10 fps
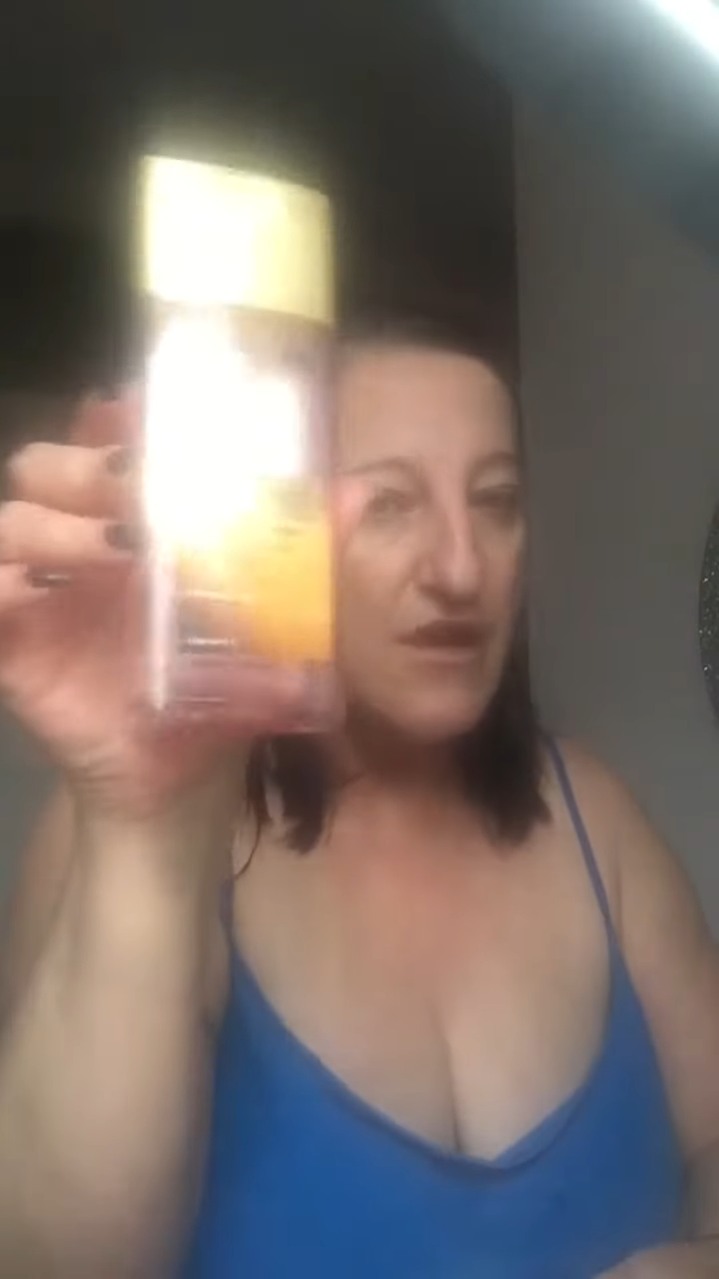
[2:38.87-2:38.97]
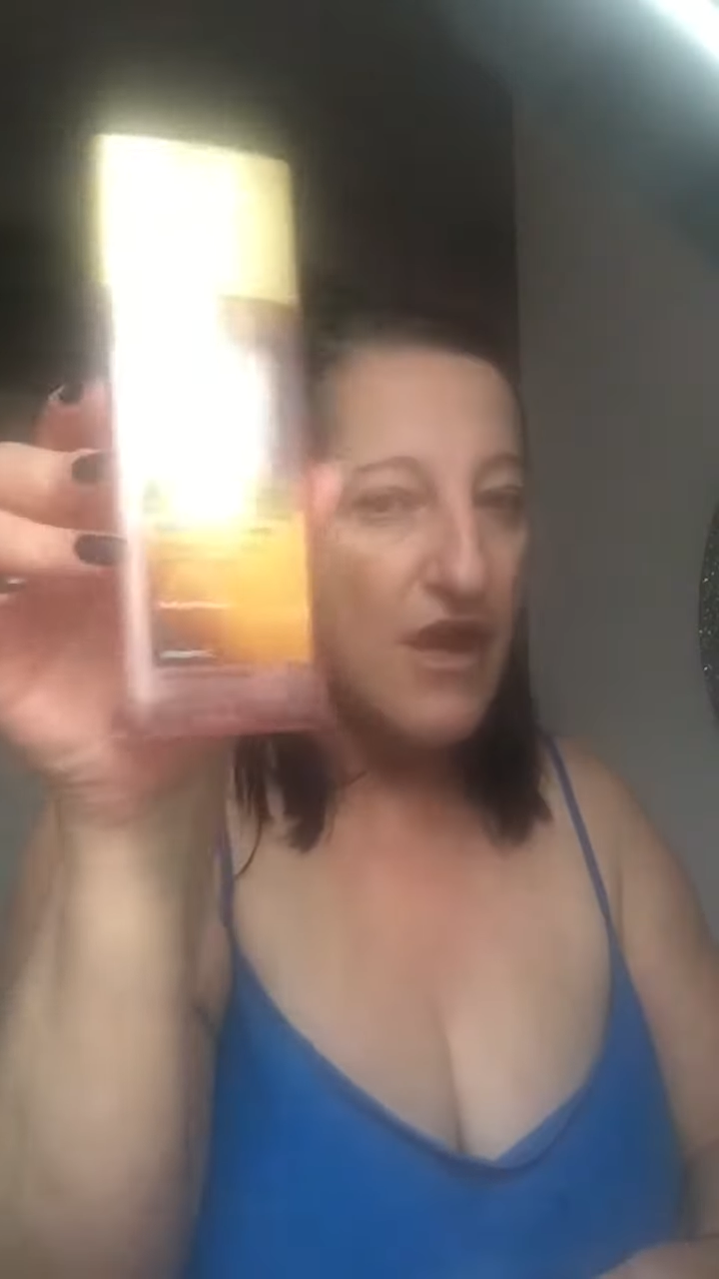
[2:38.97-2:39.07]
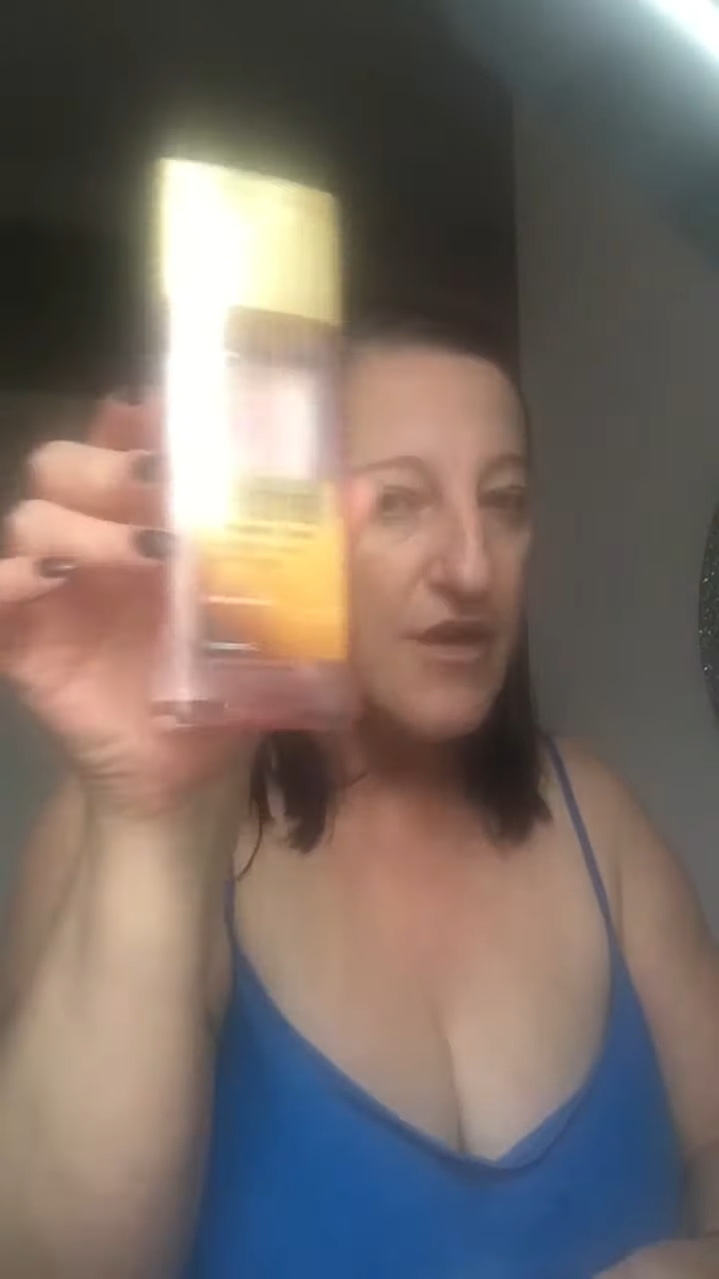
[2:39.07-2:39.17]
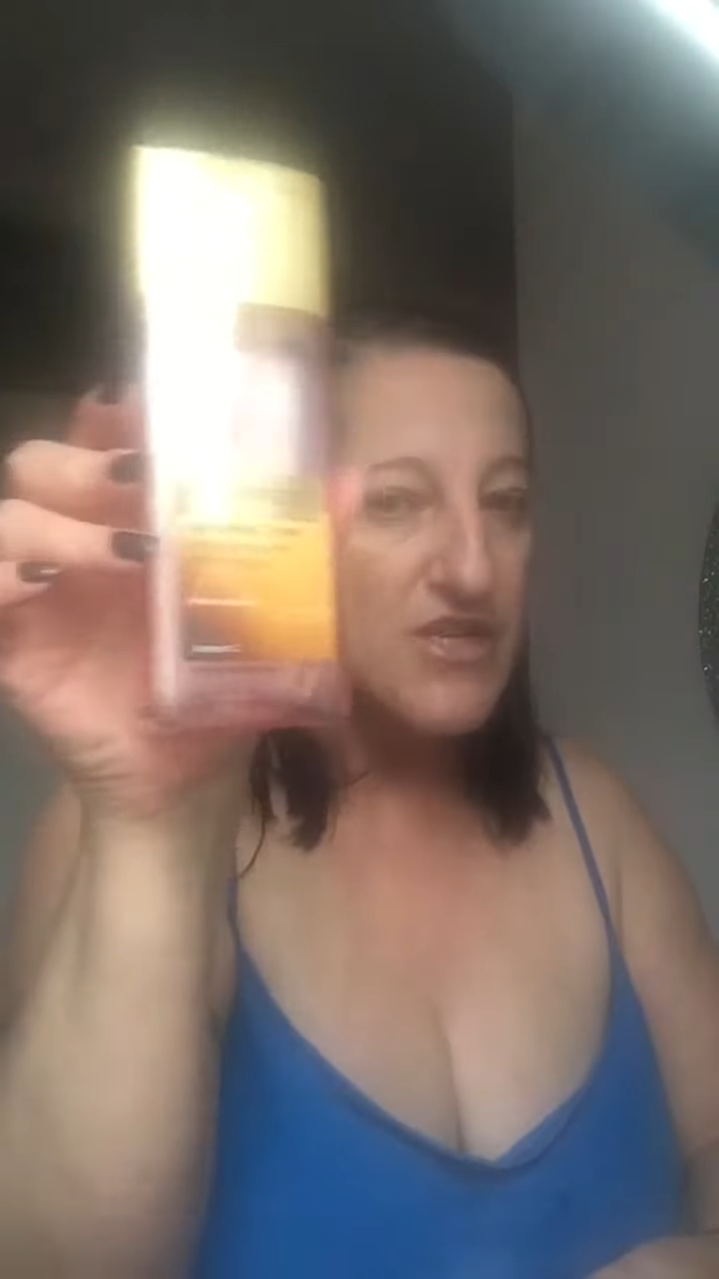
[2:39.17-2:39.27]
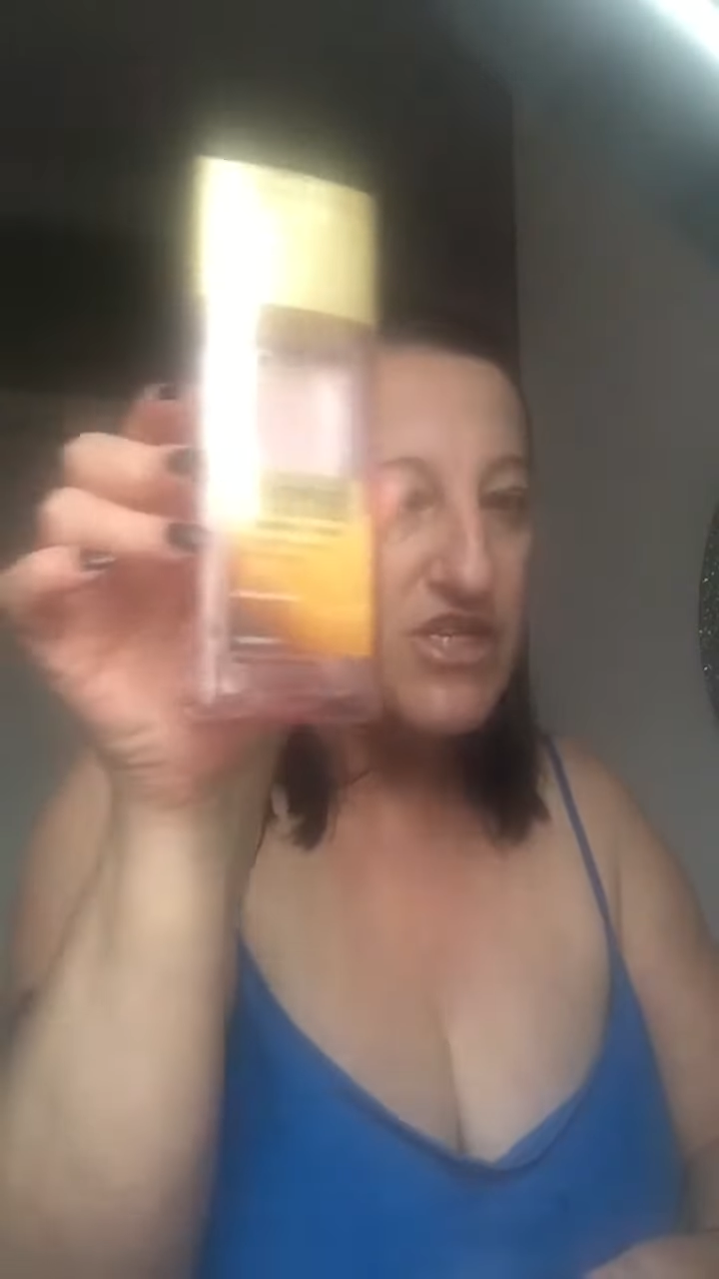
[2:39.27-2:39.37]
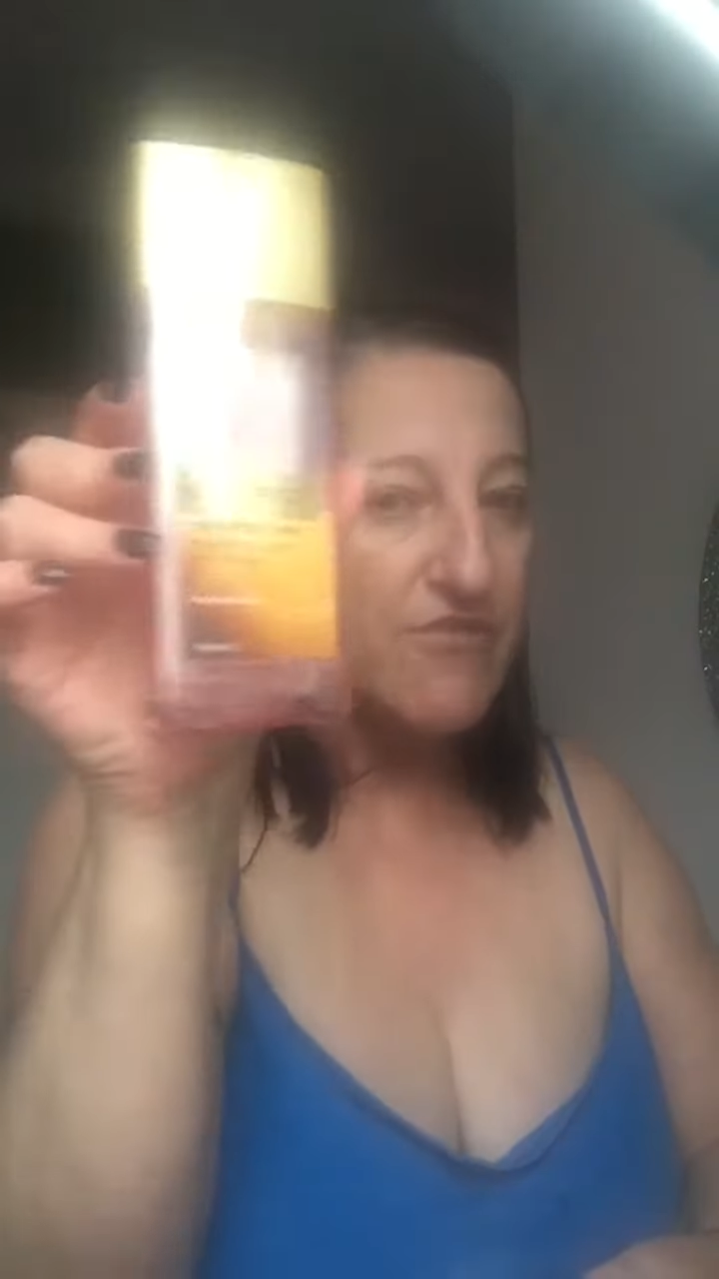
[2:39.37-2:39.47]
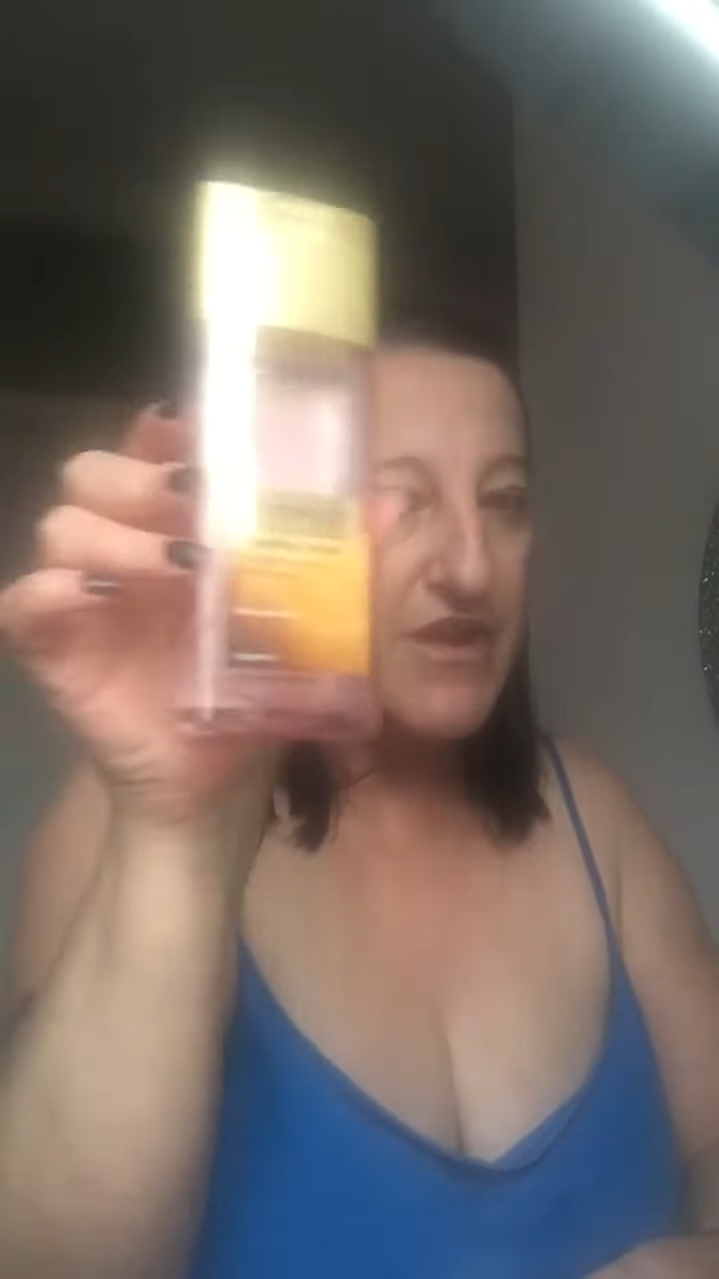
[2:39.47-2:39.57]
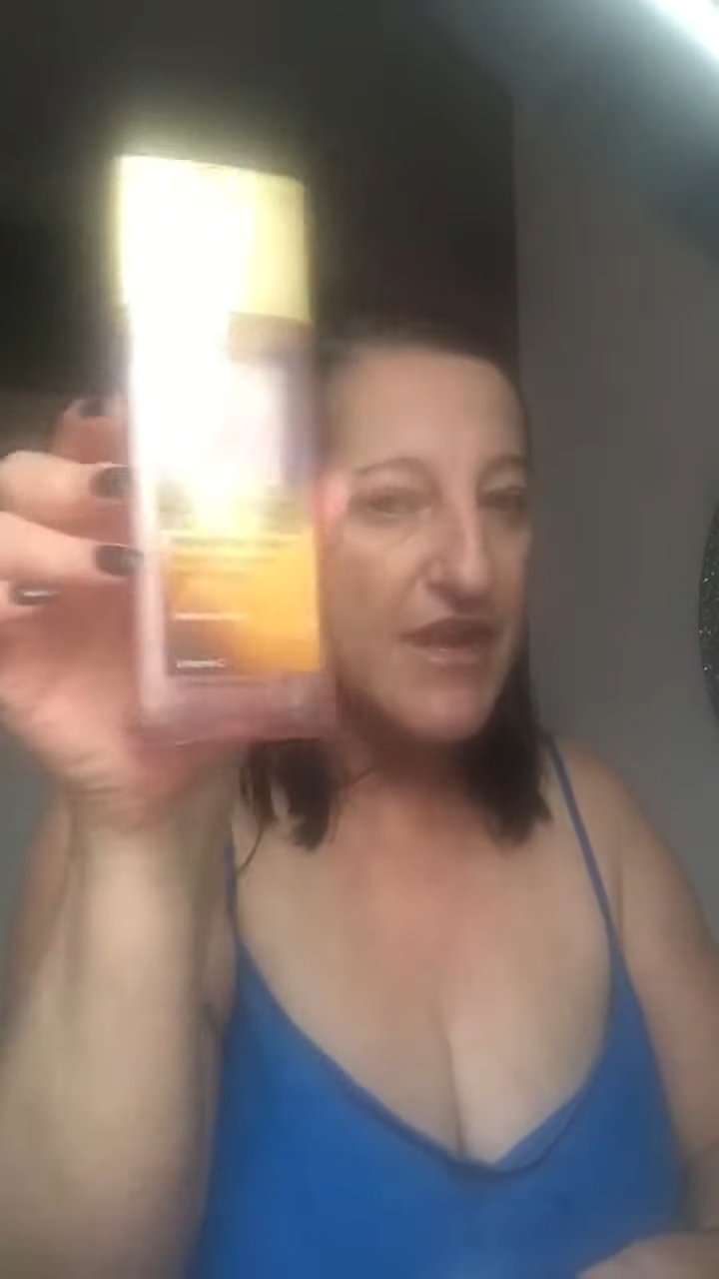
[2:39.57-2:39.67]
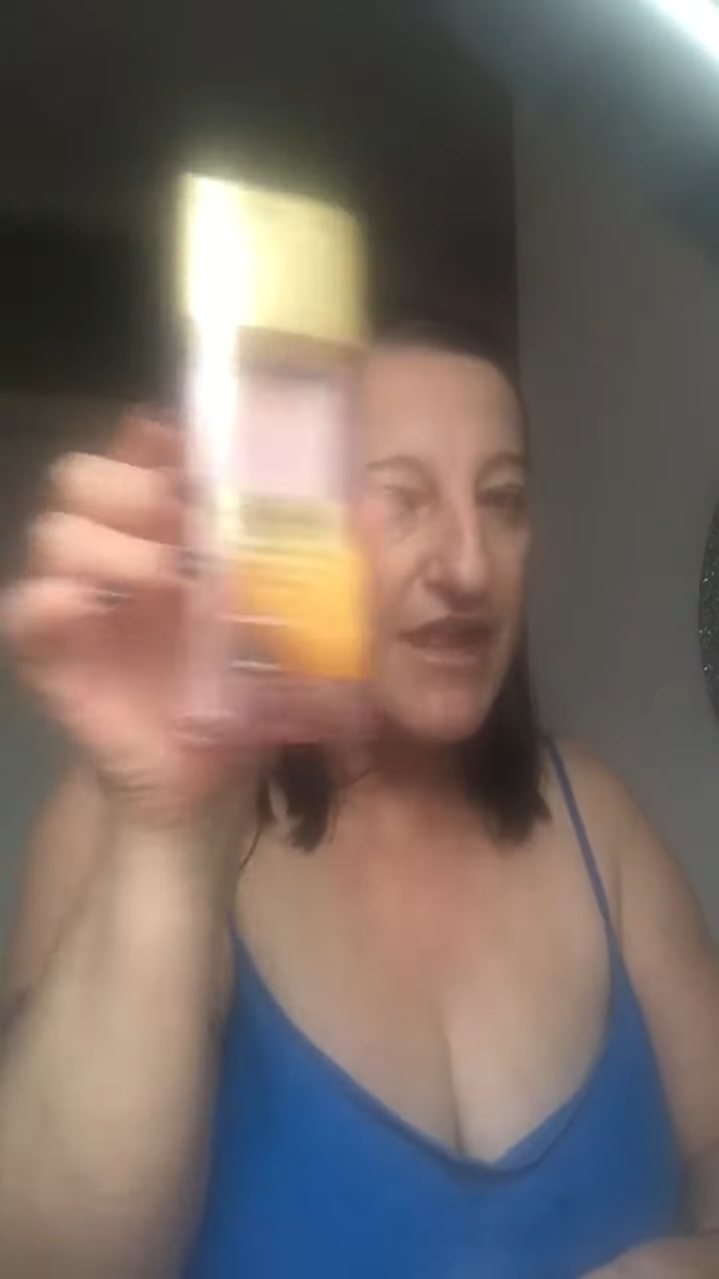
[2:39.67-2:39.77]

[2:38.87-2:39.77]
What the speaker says: I'm actually running